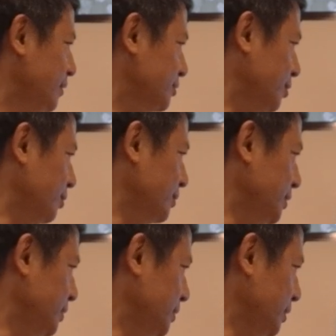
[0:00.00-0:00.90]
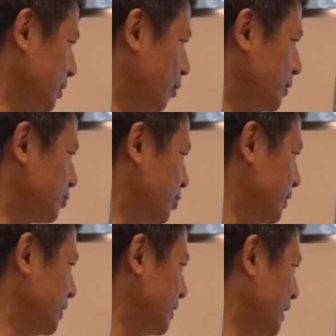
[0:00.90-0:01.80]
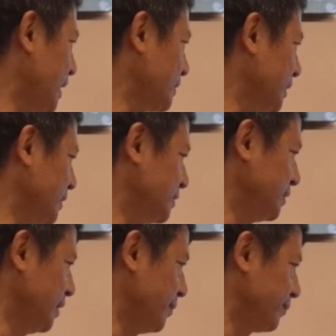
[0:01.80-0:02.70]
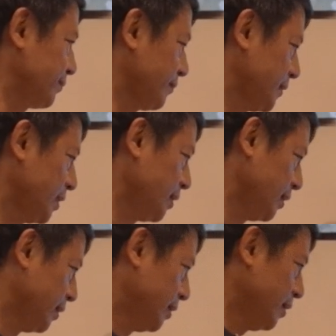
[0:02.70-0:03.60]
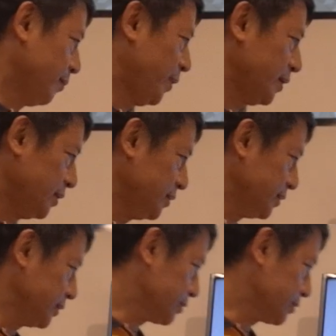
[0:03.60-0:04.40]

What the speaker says: So you always trade a lot at TM. But in the